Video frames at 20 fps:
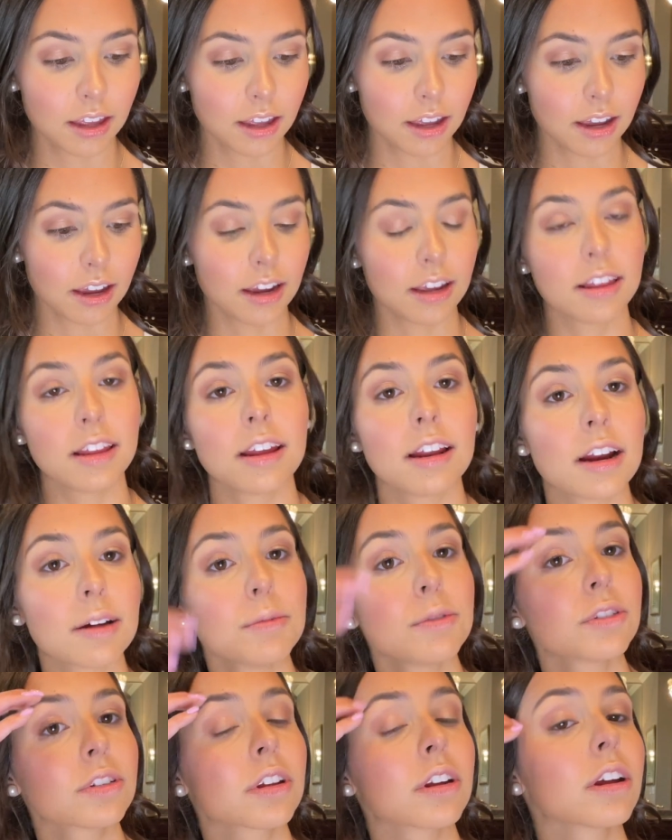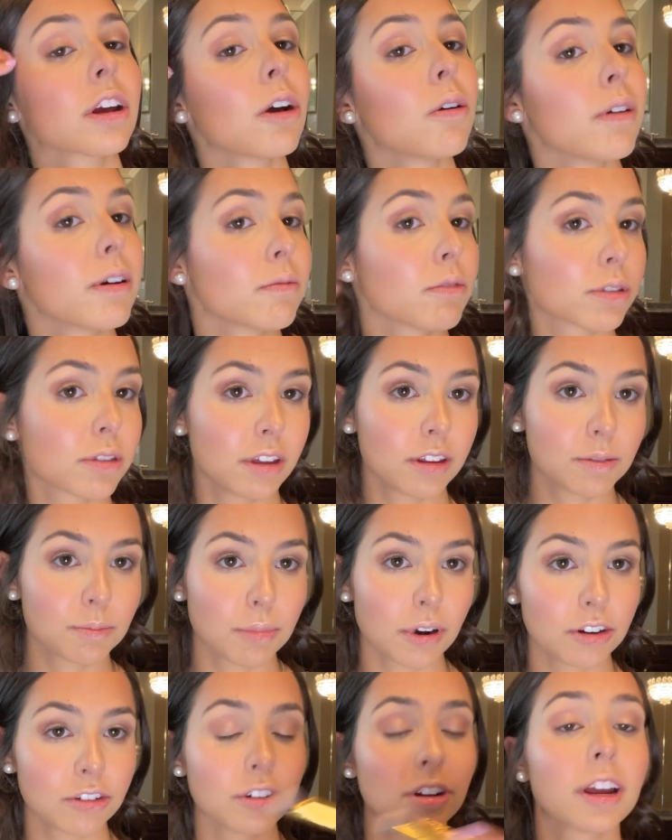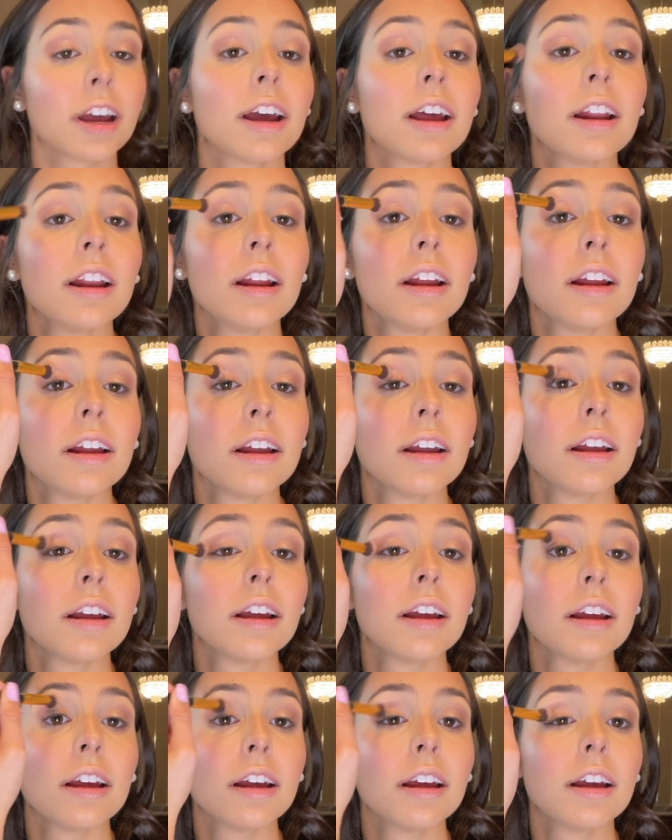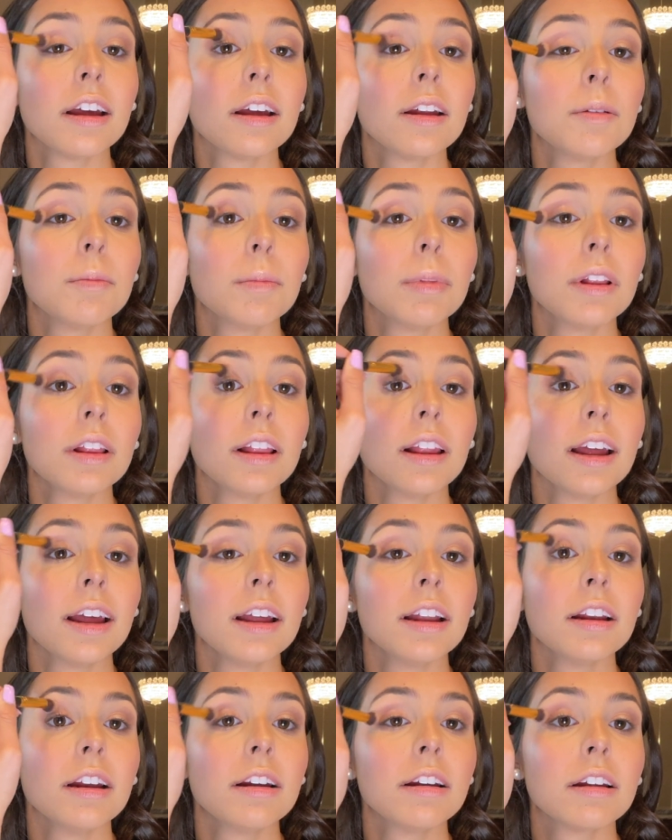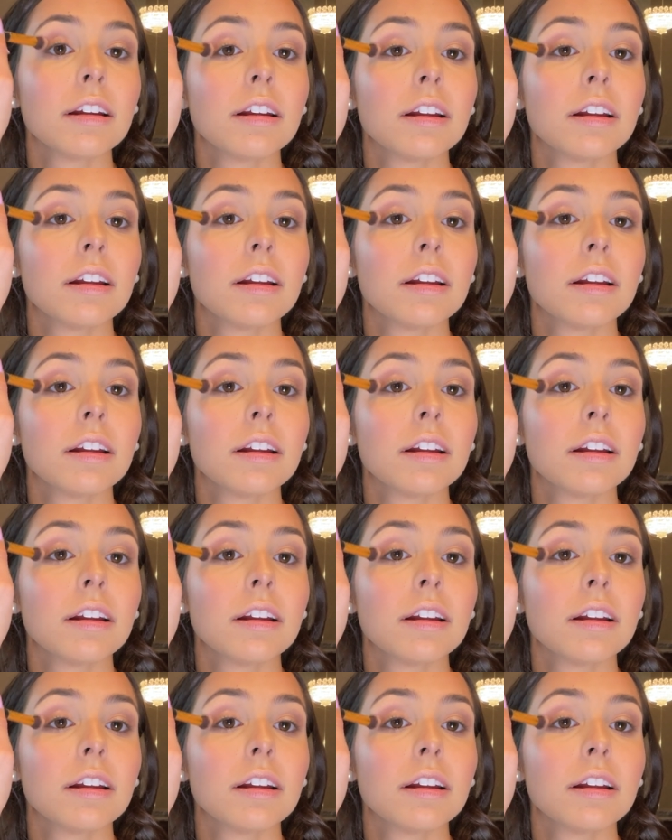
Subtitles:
And then I'm just gonna go in with this brush again and blend.